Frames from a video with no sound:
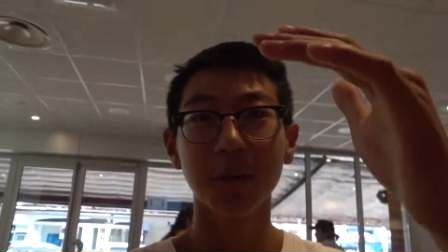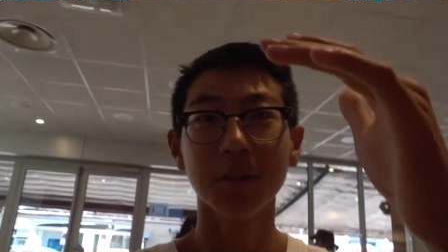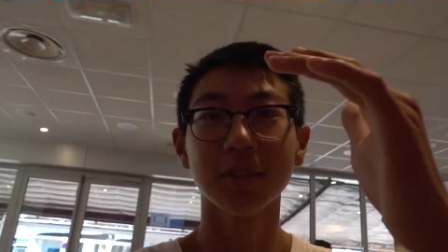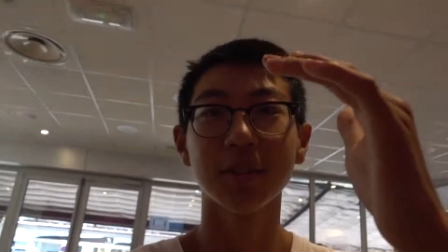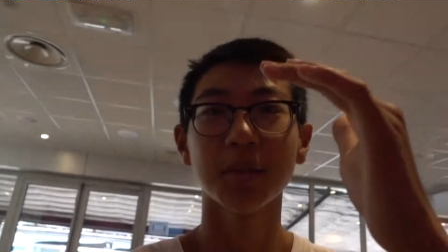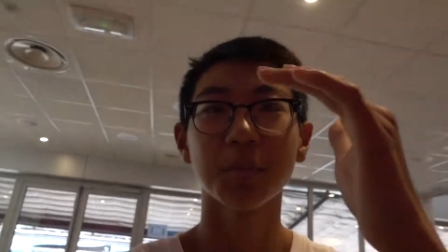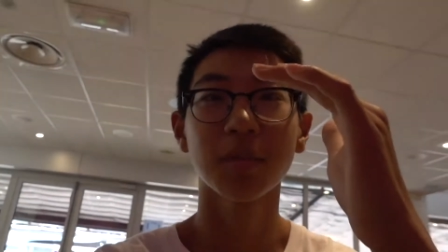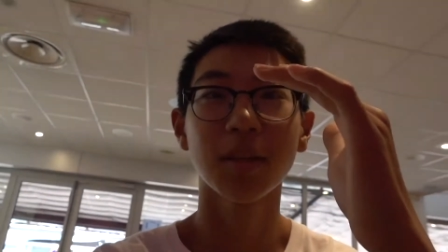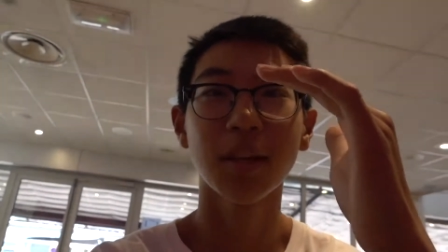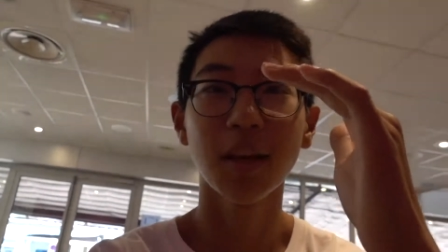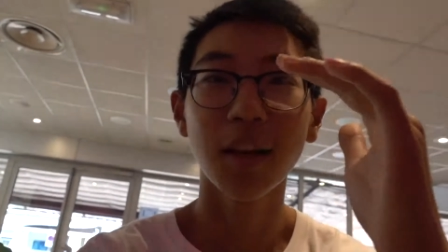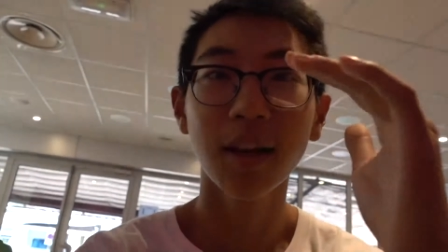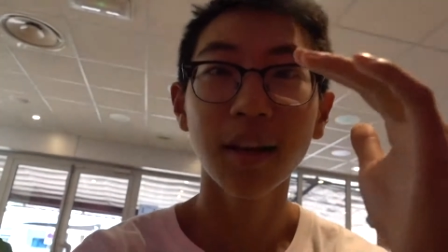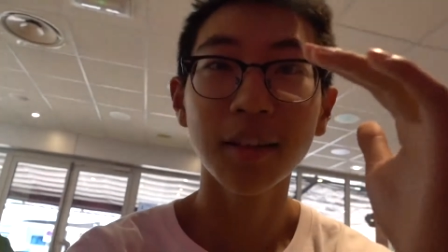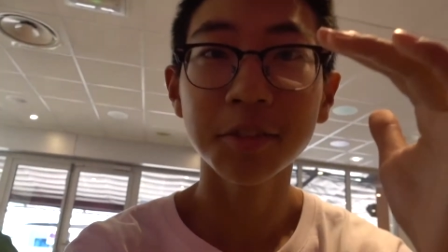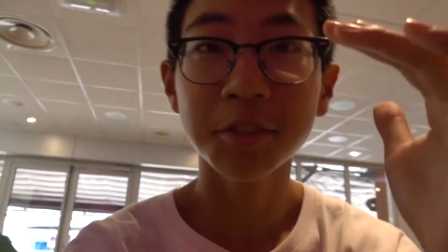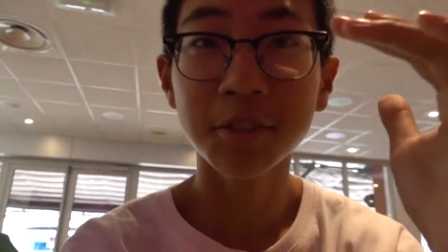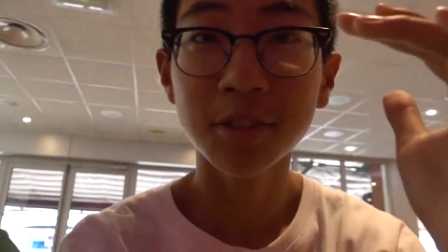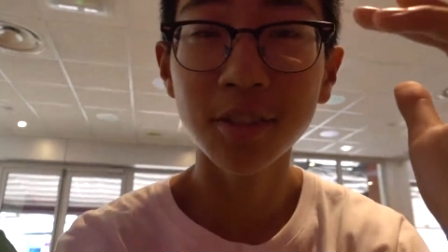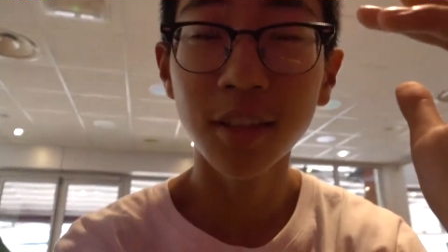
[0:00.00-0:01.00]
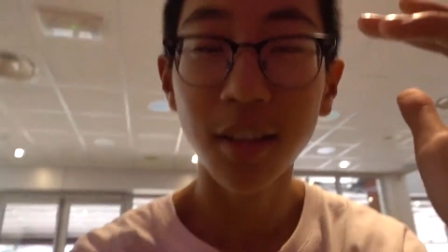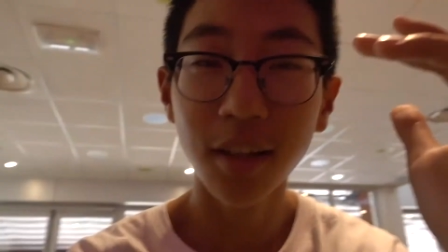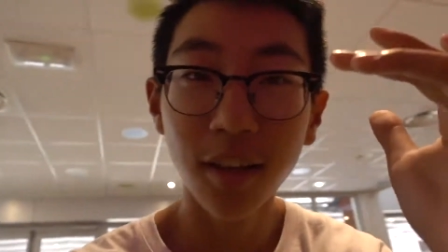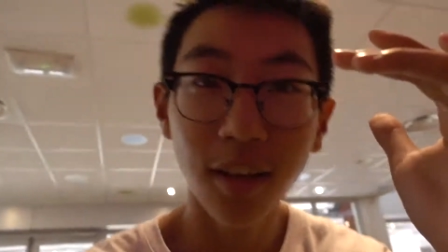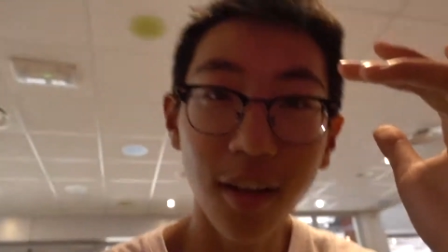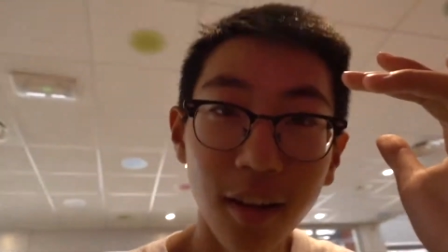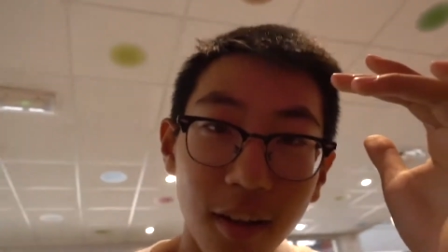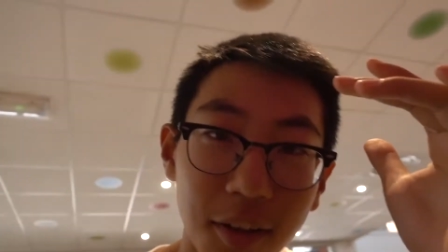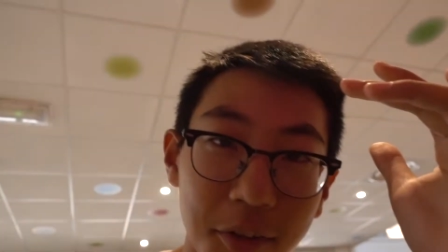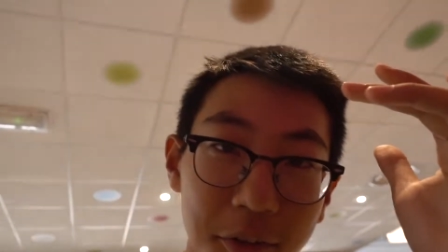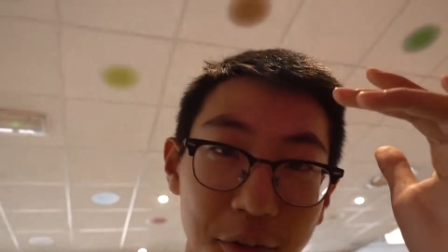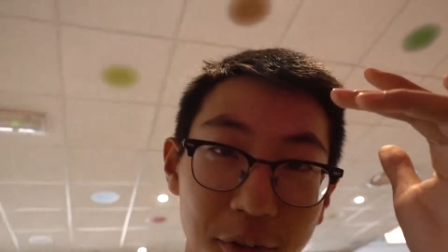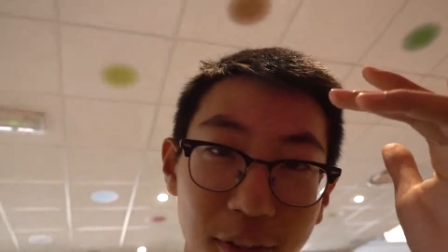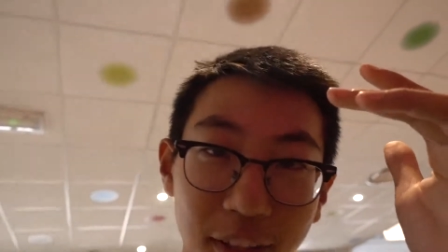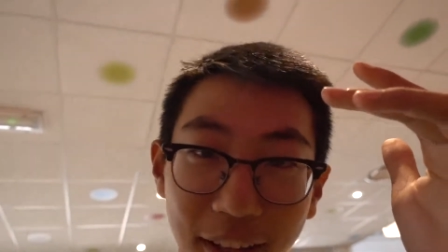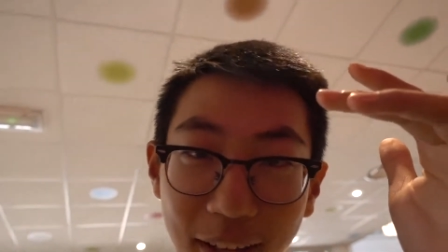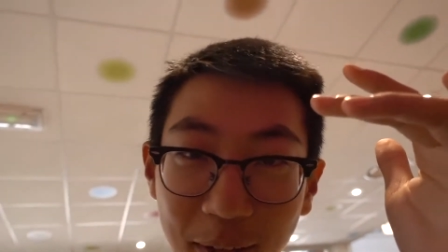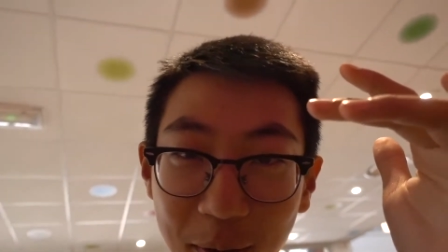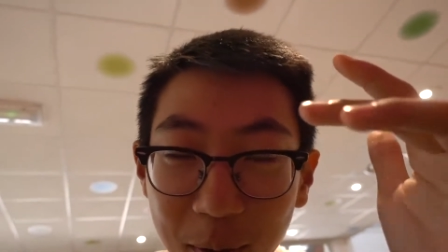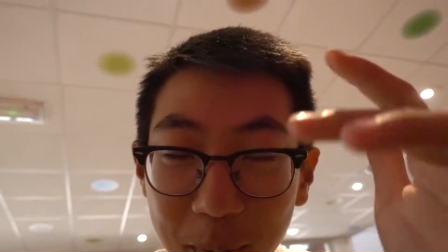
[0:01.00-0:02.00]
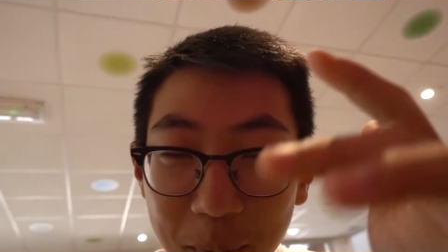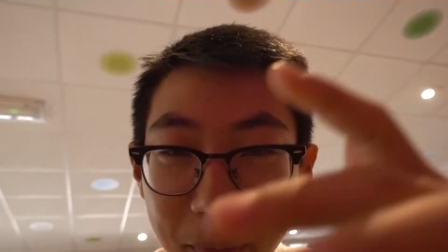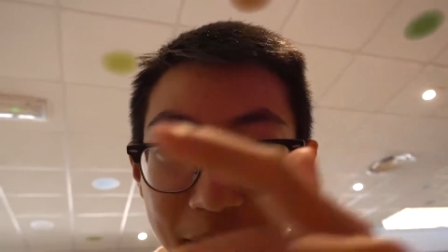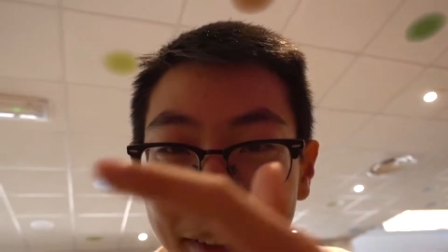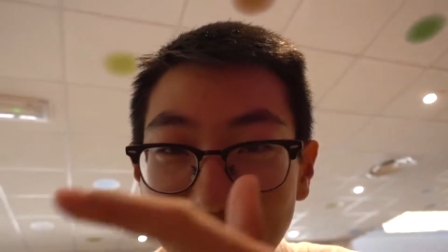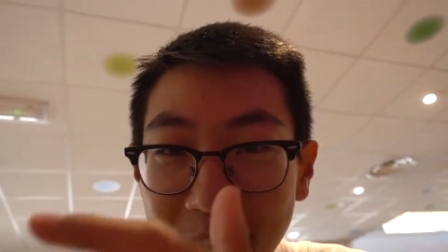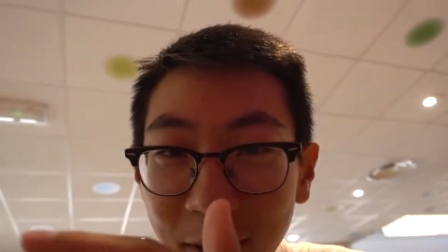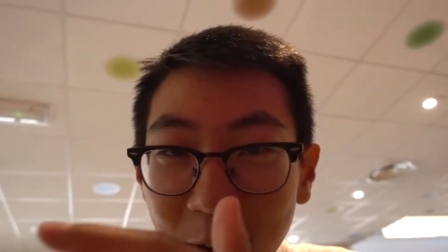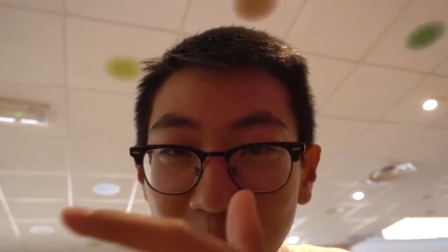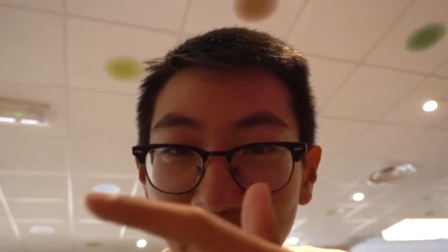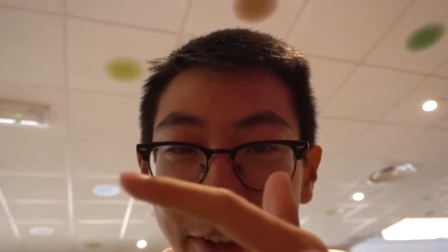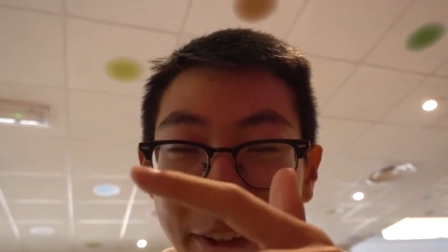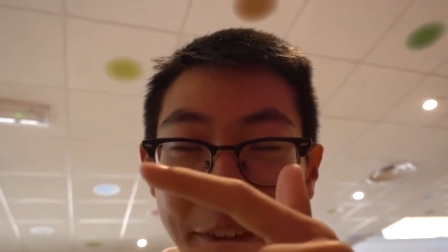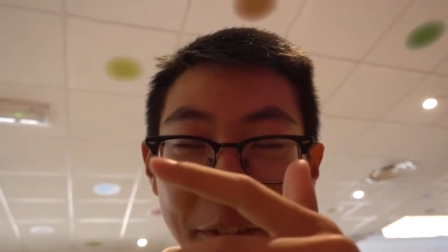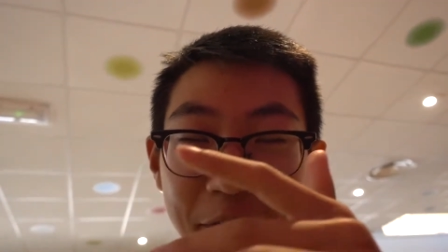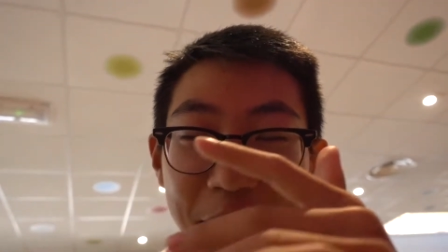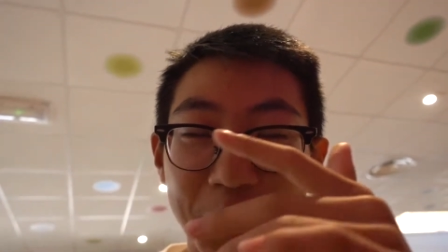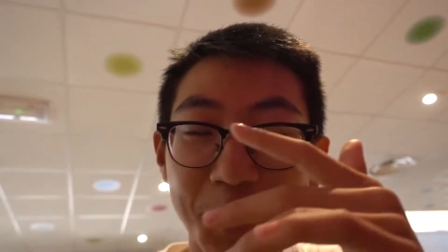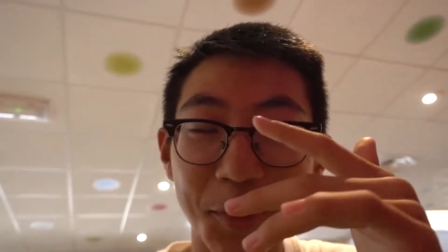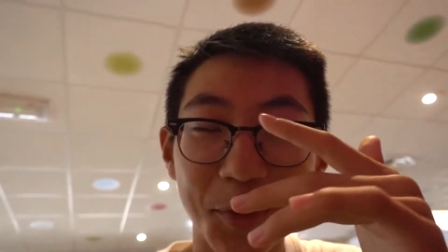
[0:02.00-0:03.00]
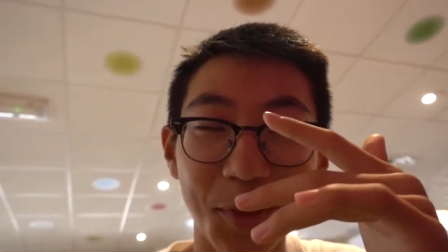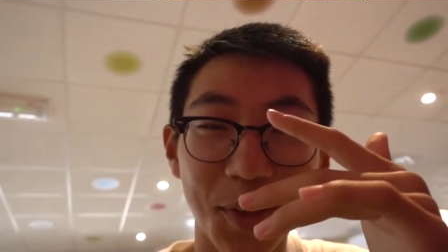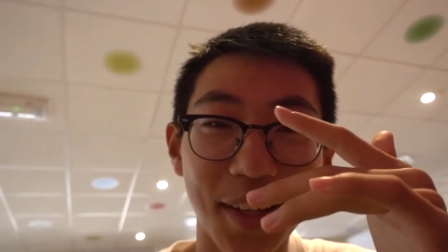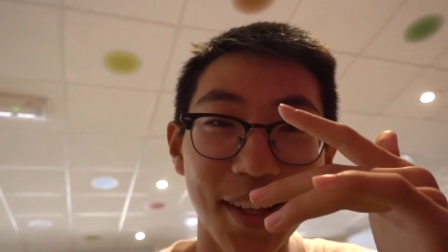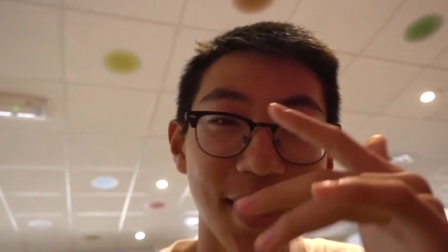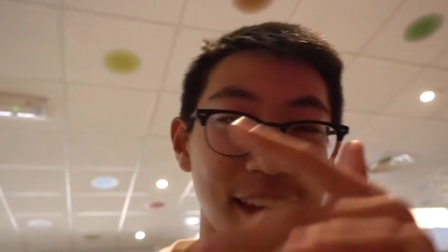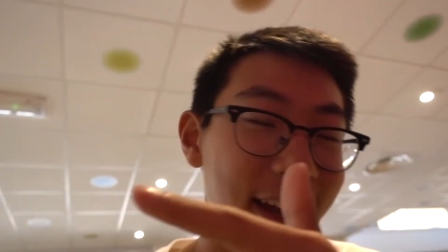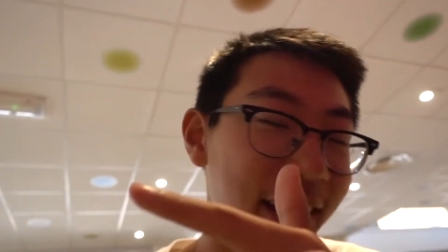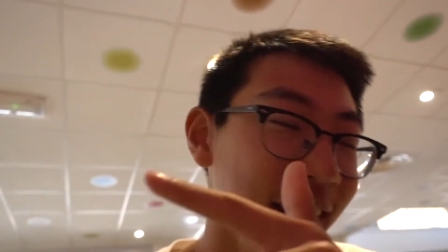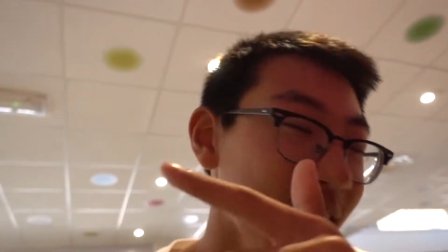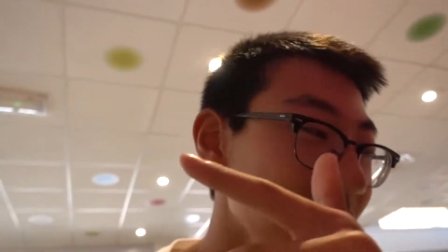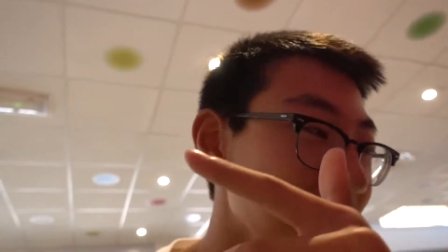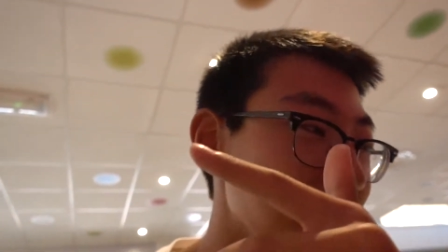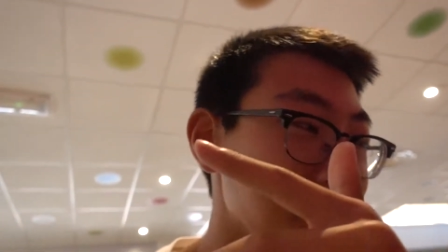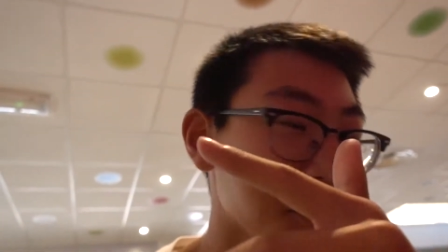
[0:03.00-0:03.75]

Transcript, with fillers: what's up guys? Today we'll be going to camp.